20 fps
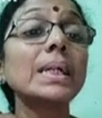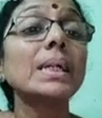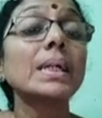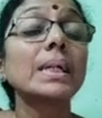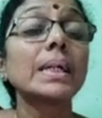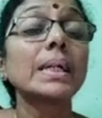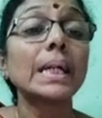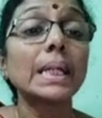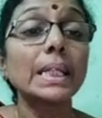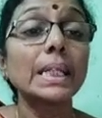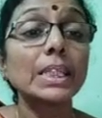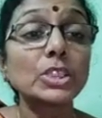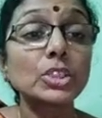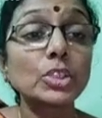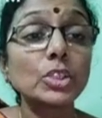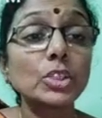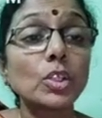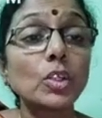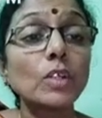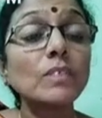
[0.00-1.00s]
collection
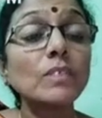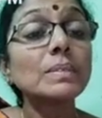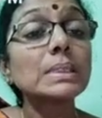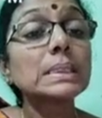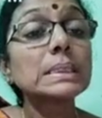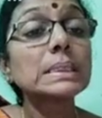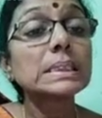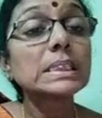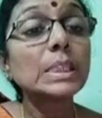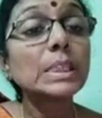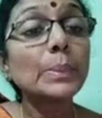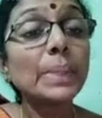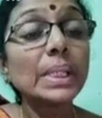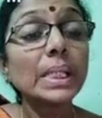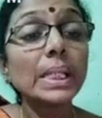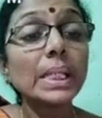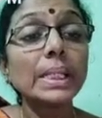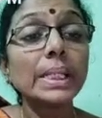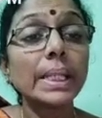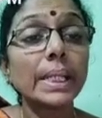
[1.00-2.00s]
of similar
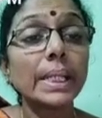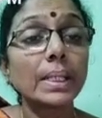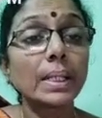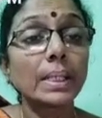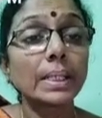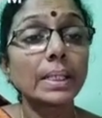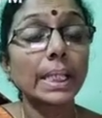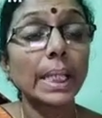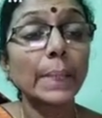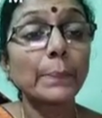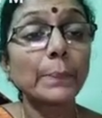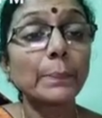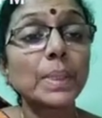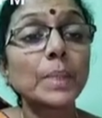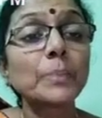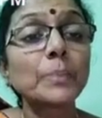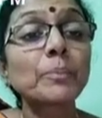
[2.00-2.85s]
data type.